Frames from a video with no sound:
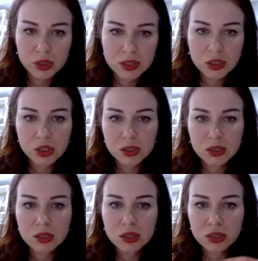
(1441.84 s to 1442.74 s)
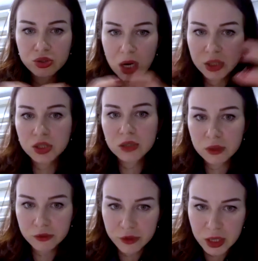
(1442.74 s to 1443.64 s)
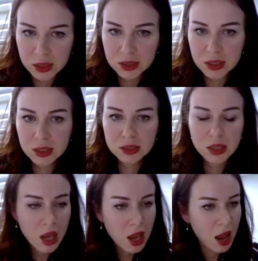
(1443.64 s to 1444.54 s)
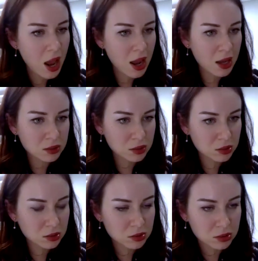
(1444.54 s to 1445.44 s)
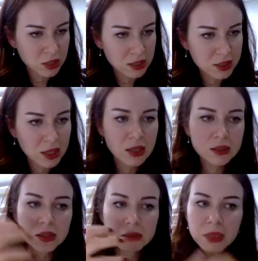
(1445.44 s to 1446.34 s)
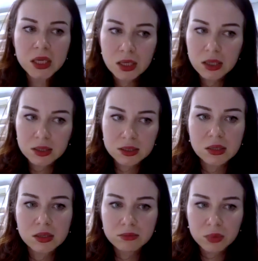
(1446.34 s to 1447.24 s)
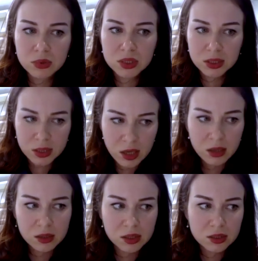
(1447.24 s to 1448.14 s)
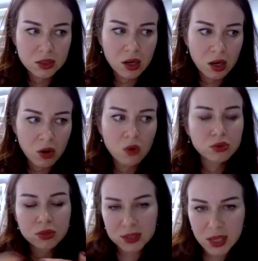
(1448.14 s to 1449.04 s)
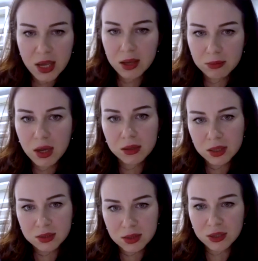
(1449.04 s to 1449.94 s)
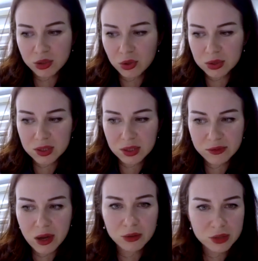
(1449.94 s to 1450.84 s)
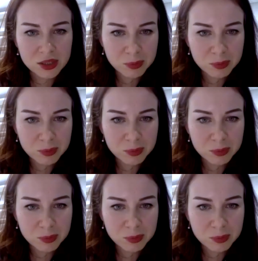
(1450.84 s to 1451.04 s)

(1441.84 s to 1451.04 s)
such as the structure of the phrases, and they say that the meanings that the music carries are also same as those found in the